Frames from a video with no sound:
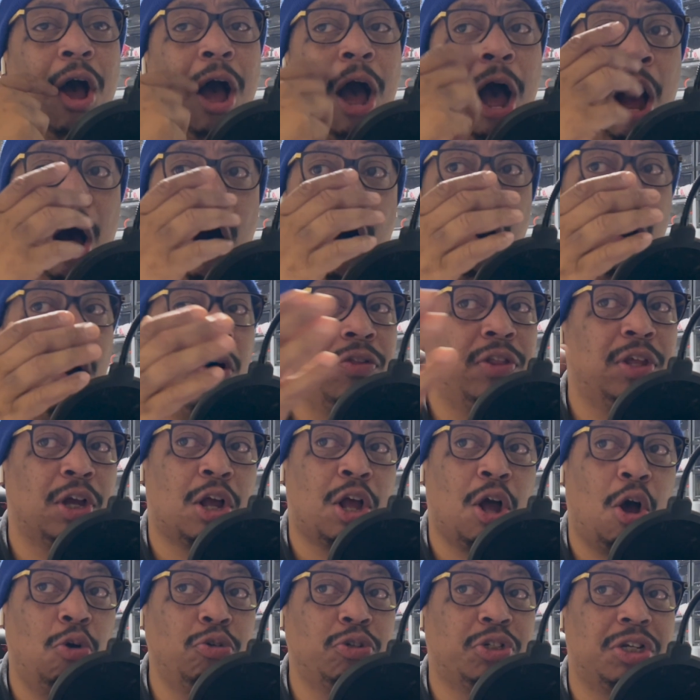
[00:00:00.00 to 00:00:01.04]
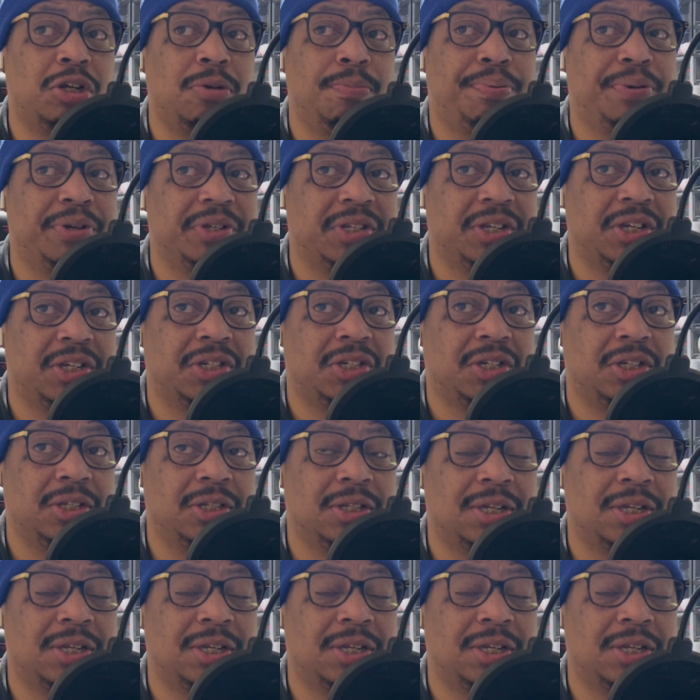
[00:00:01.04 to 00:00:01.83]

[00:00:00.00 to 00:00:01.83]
all the coaching positions